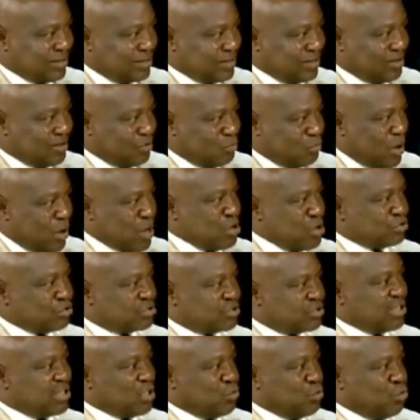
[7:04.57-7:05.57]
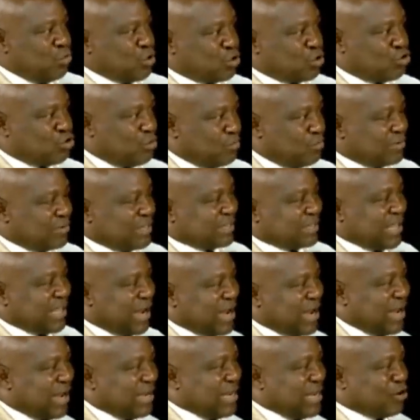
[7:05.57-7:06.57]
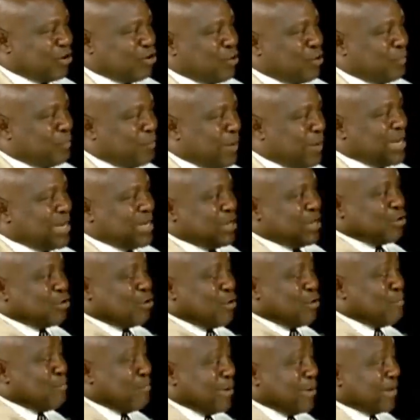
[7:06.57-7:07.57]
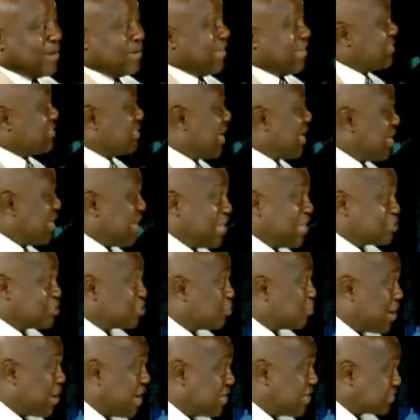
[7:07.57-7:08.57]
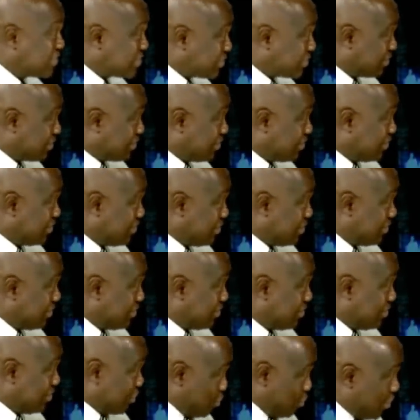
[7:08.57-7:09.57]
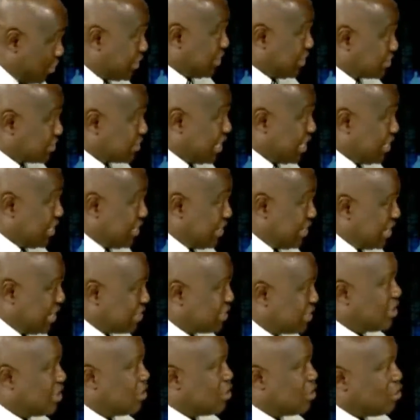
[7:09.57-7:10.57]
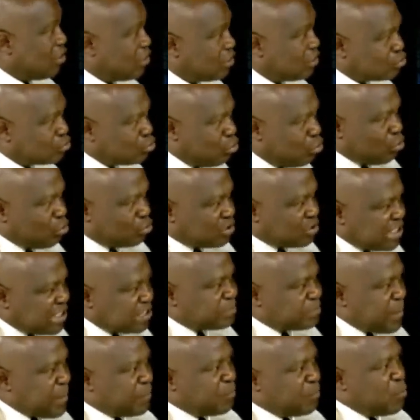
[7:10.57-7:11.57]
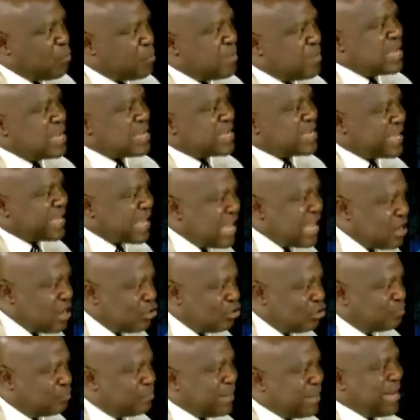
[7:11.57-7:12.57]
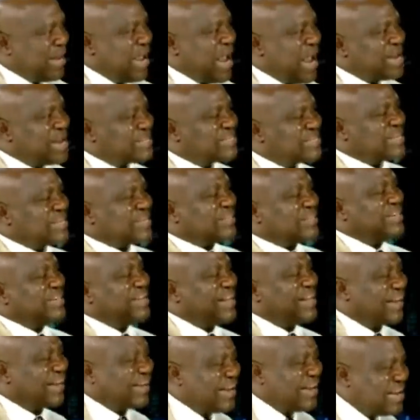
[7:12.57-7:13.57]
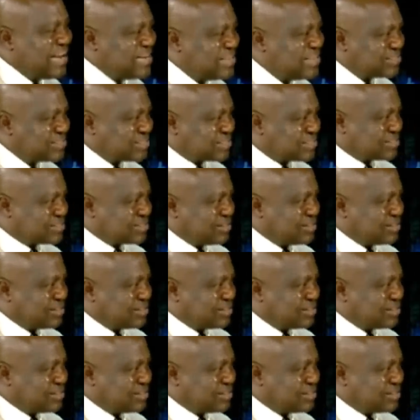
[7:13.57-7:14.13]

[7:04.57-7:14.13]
When you see the Wurukum, the Tangale complain in Gombe, these are Nigerians. You understand that? So these people being killed, being ethnically cleansed,